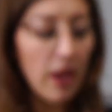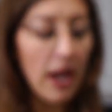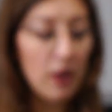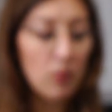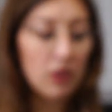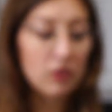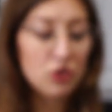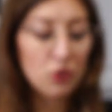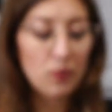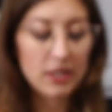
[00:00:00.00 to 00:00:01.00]
And what I'll
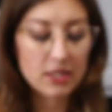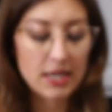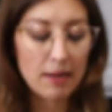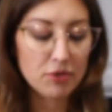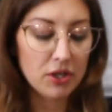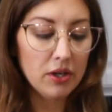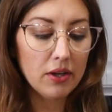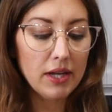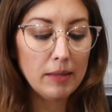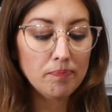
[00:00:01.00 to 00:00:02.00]
do when it's time to cook
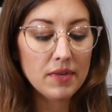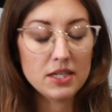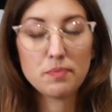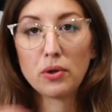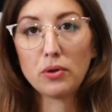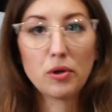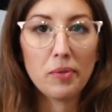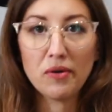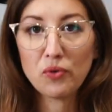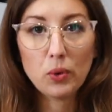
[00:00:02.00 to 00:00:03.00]
them is put a little bit
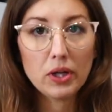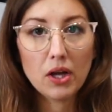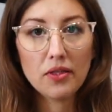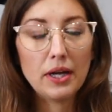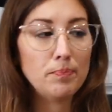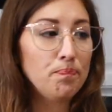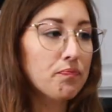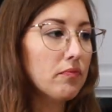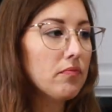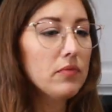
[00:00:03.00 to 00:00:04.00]
of oil on them,
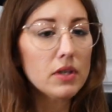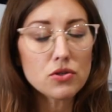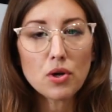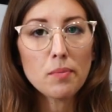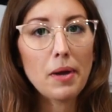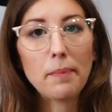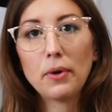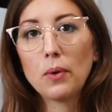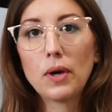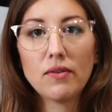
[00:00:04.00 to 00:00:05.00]
salt and
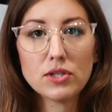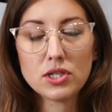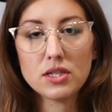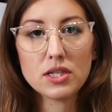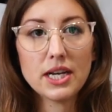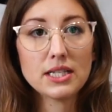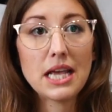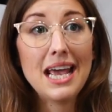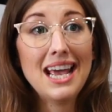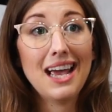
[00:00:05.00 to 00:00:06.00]
pepper, whatever seasonings,
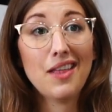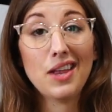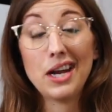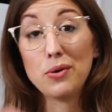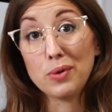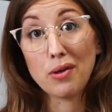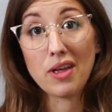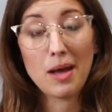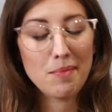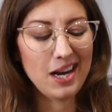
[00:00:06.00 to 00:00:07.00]
and then I grill
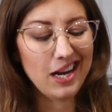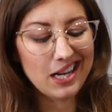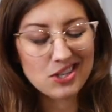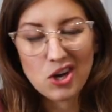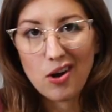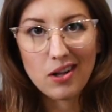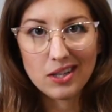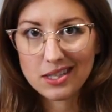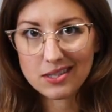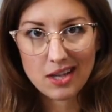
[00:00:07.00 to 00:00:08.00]
them and it gets all
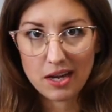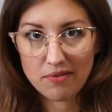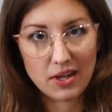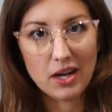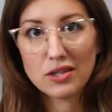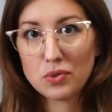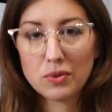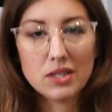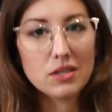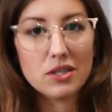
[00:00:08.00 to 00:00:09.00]
inside of there. It's
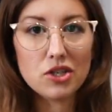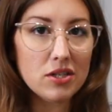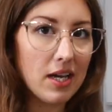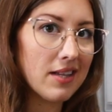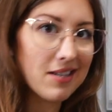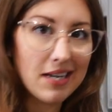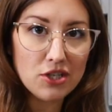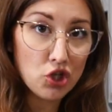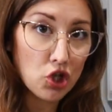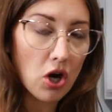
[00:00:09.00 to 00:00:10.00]
really delicious. It gets a
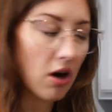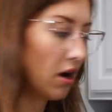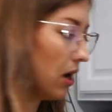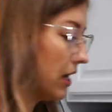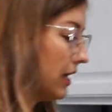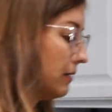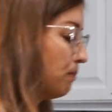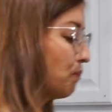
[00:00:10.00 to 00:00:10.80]
nice char on it.